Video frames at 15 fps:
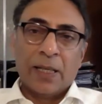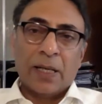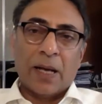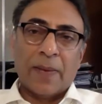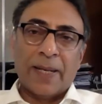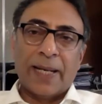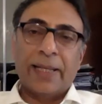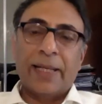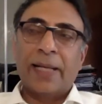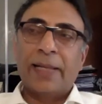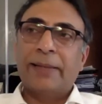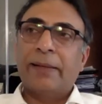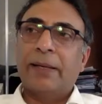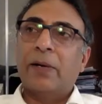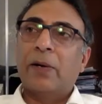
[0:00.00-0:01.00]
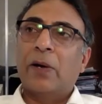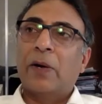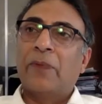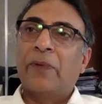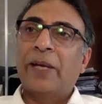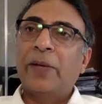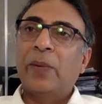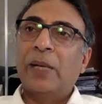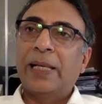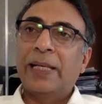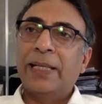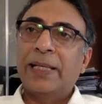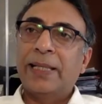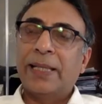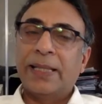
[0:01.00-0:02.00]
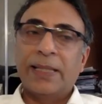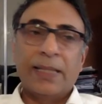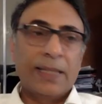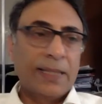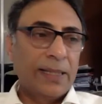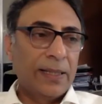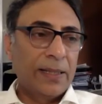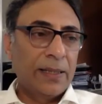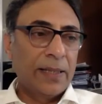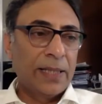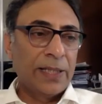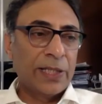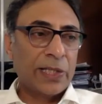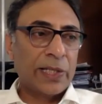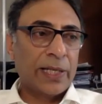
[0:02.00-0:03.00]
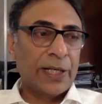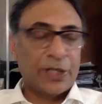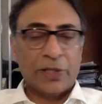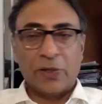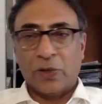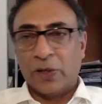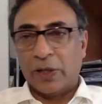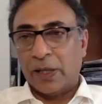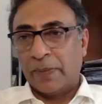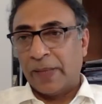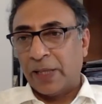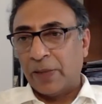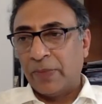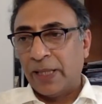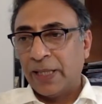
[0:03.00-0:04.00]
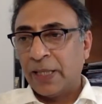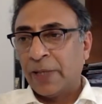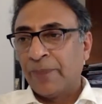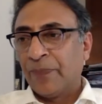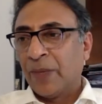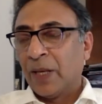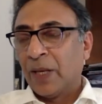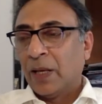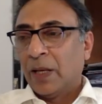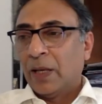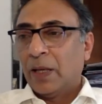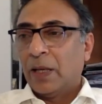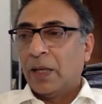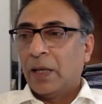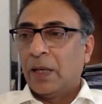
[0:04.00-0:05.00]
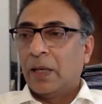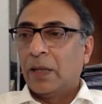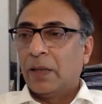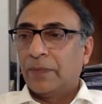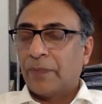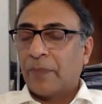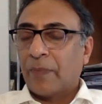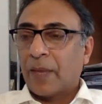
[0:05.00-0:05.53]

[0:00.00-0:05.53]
I mean, a very well-intended legislation or amendment. I